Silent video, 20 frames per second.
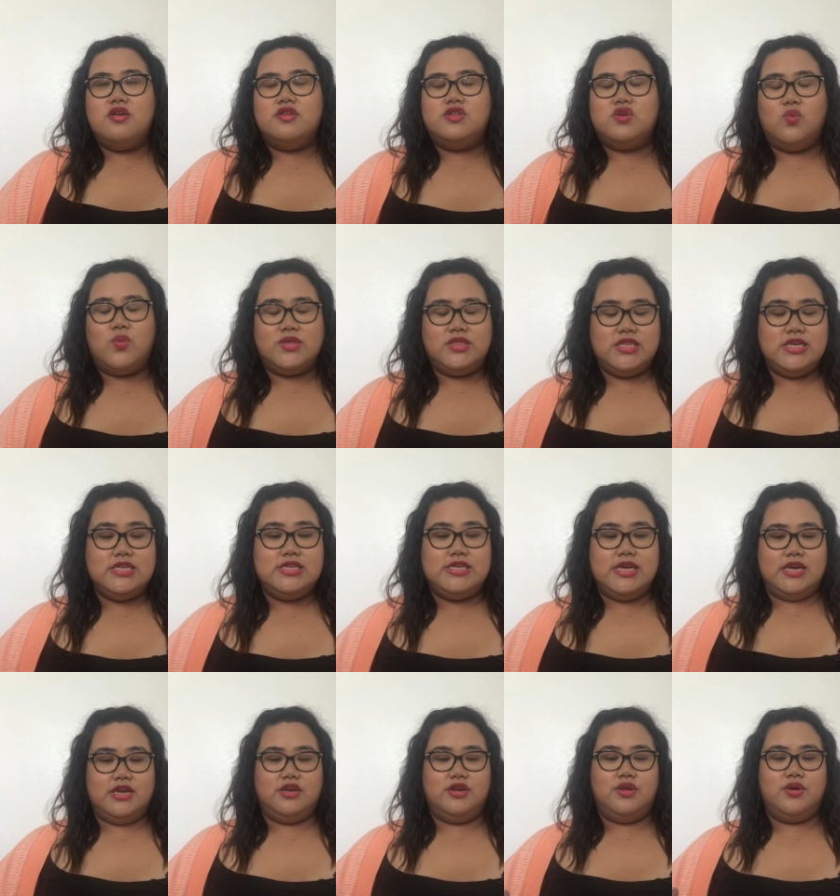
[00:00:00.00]
So what they
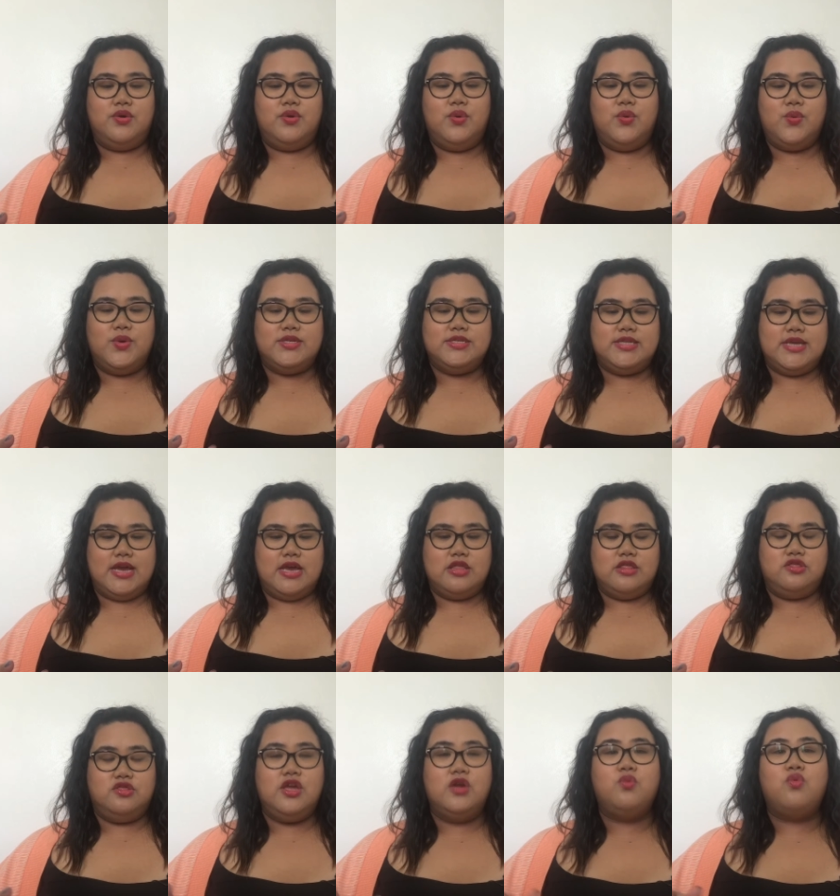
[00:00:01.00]
did was
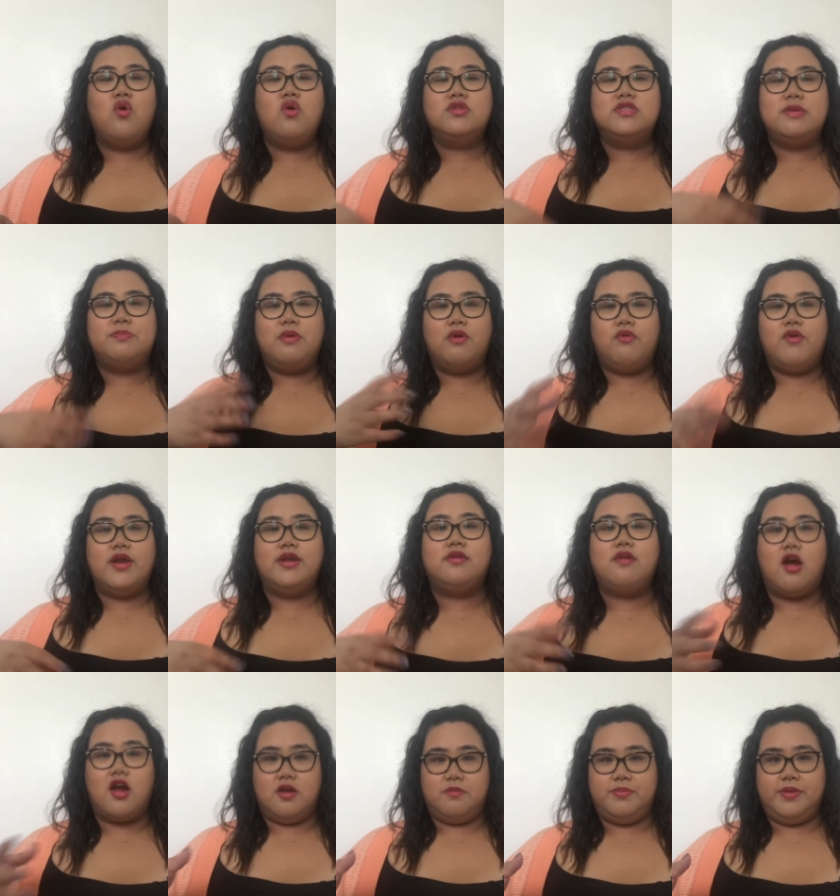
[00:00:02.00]
that they rolled up a red
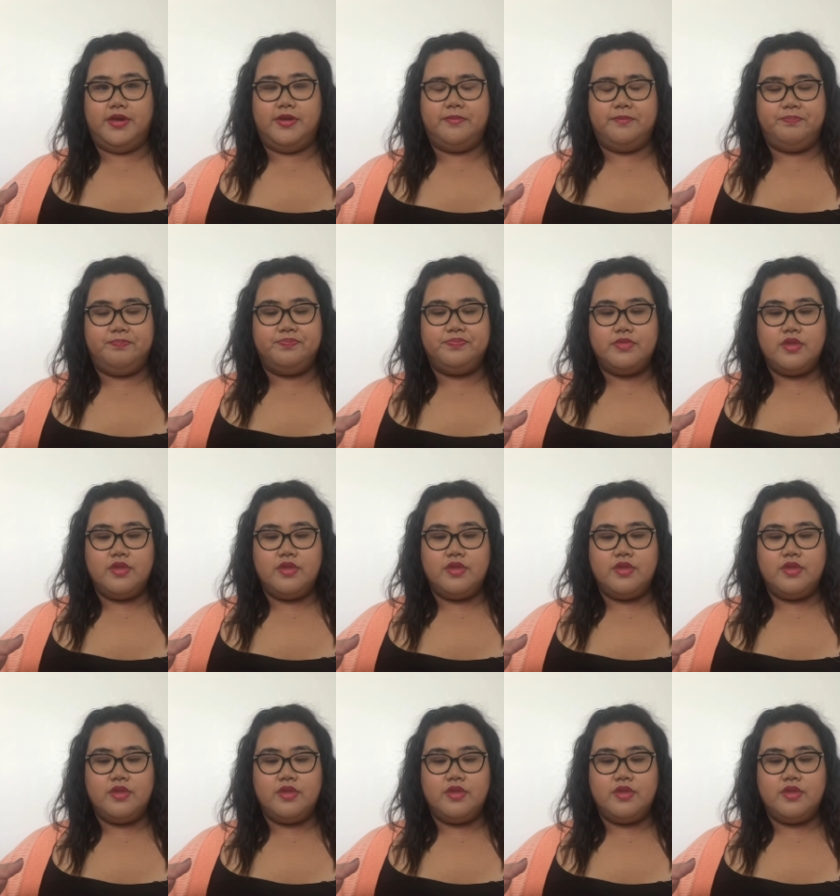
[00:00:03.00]
carpet